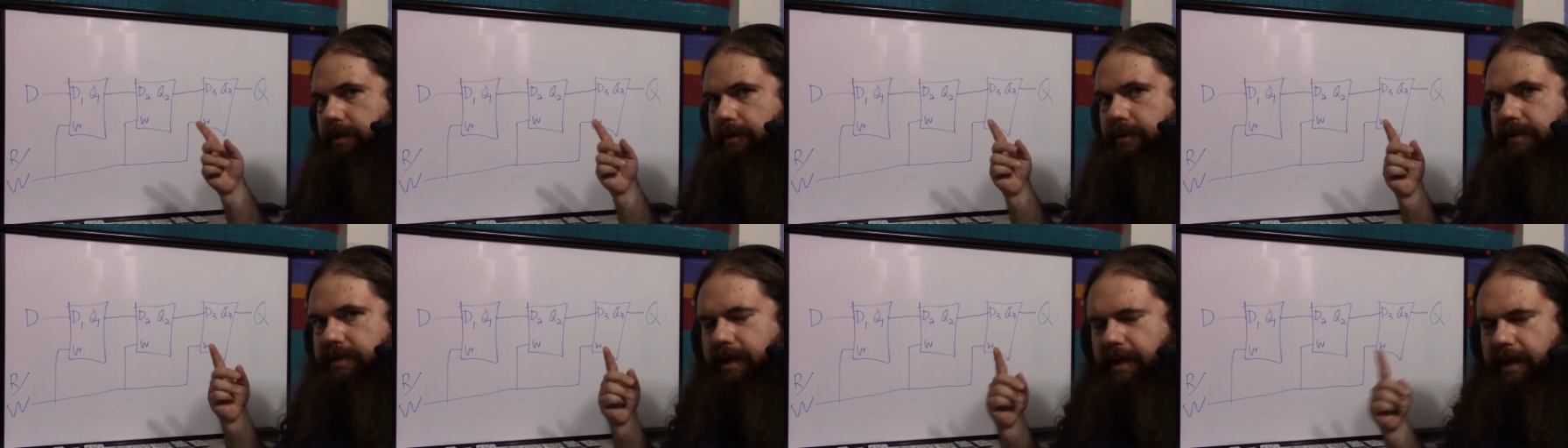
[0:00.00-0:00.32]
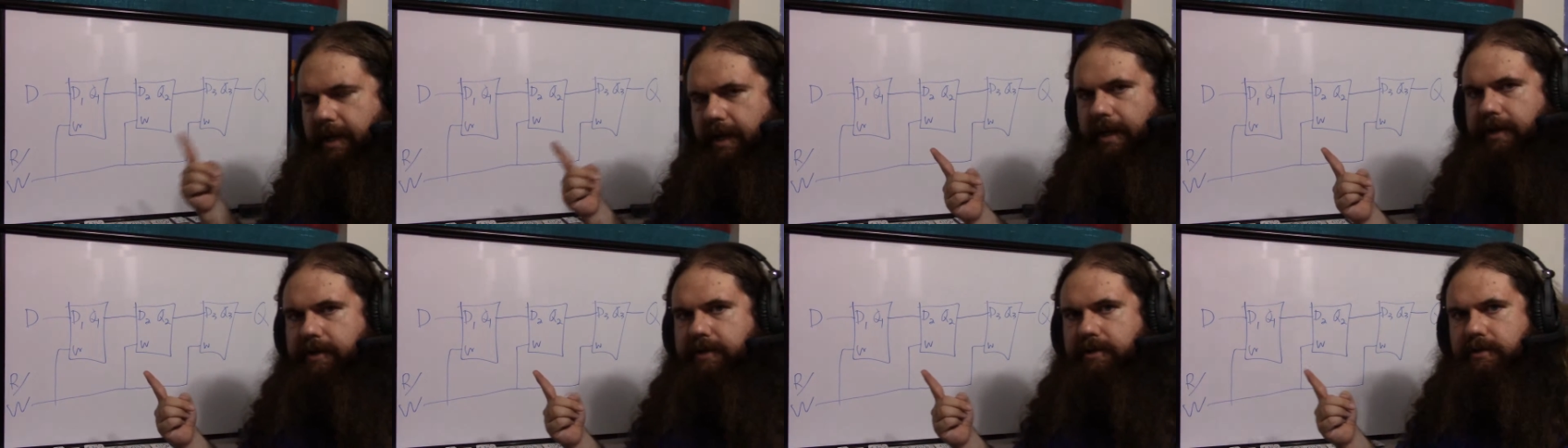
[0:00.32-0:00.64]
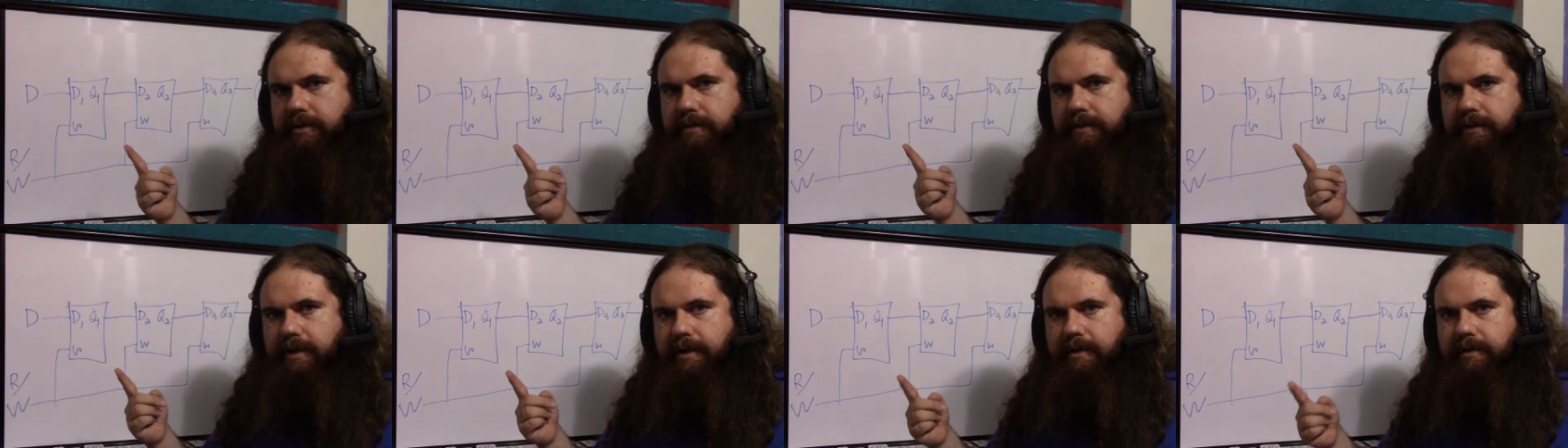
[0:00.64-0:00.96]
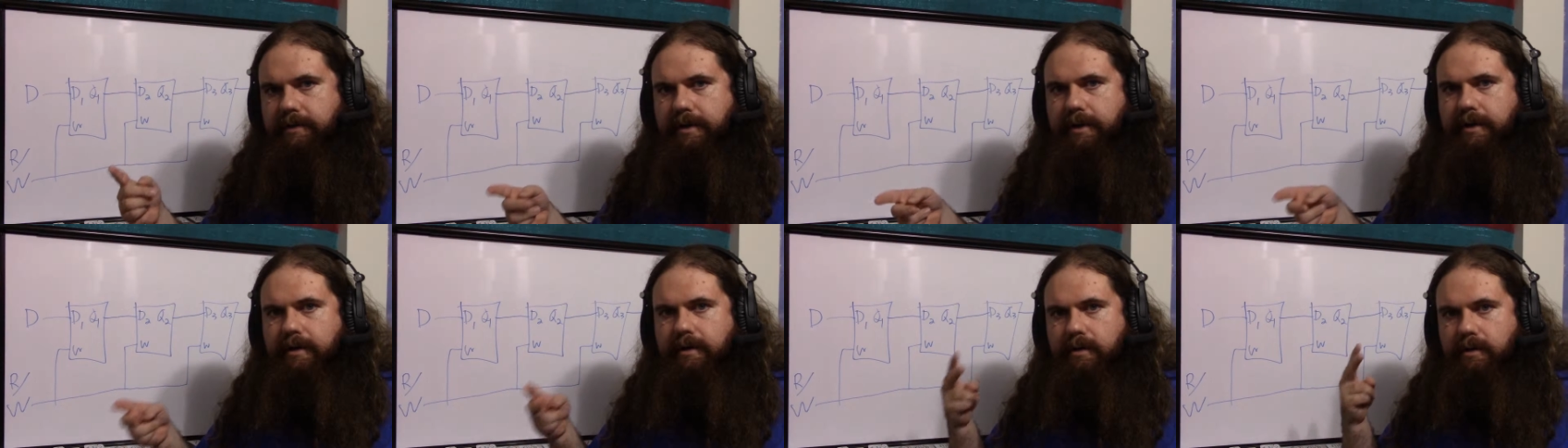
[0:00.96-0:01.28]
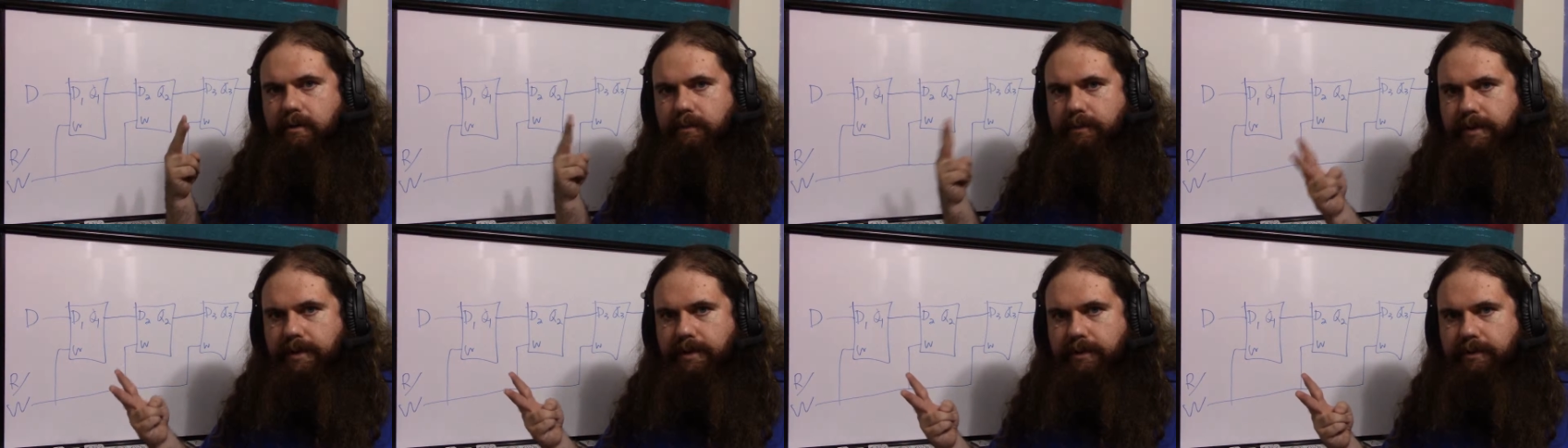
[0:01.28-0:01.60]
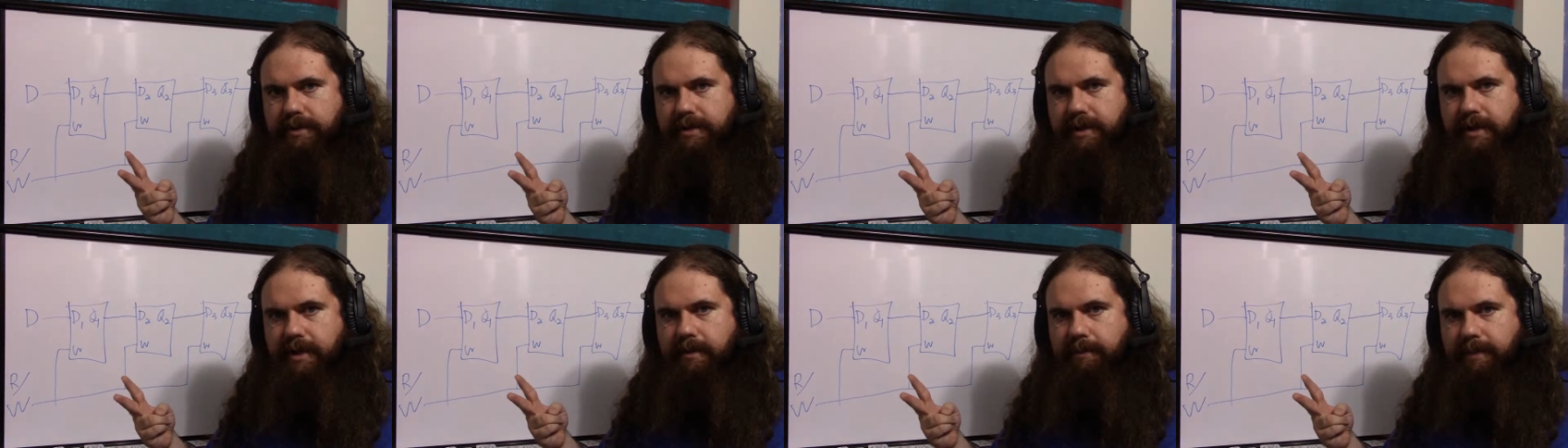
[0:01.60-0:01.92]
using edge triggering or we're
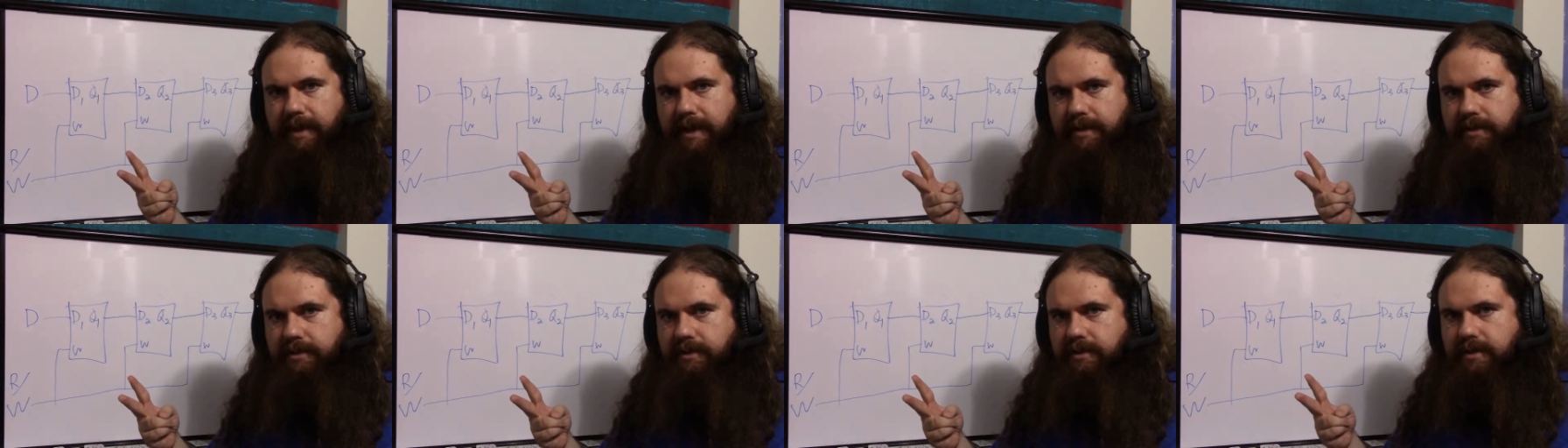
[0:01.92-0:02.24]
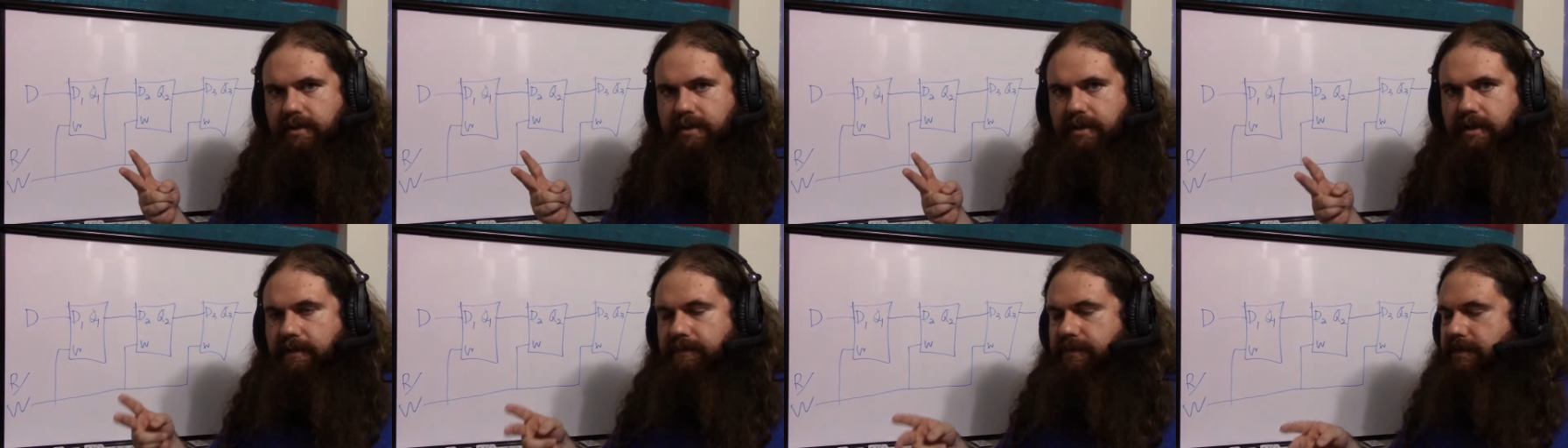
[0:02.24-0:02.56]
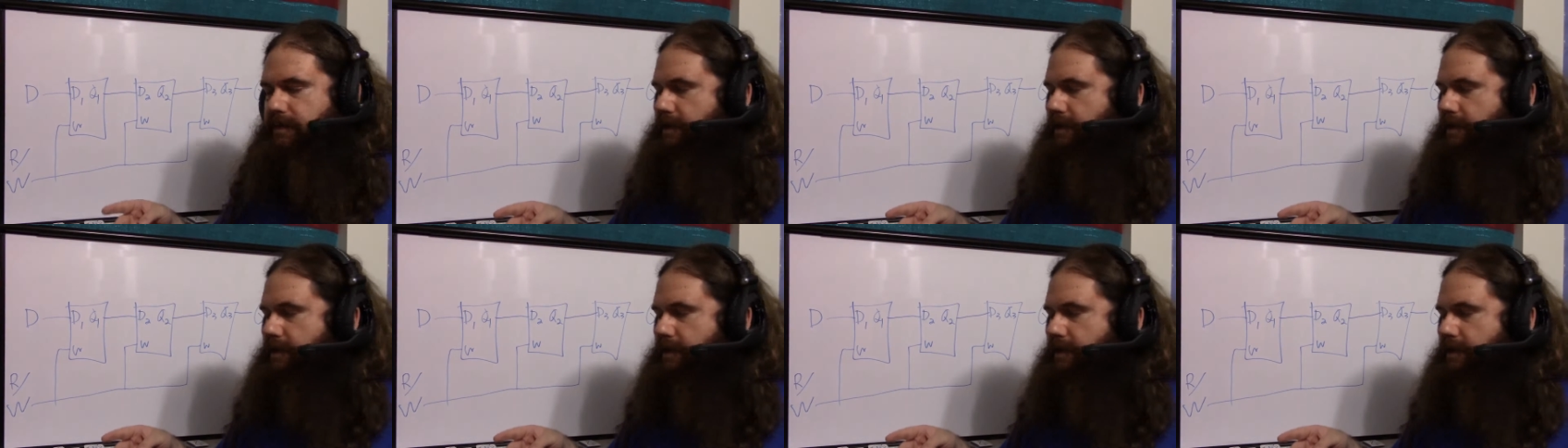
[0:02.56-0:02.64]
using a master-slave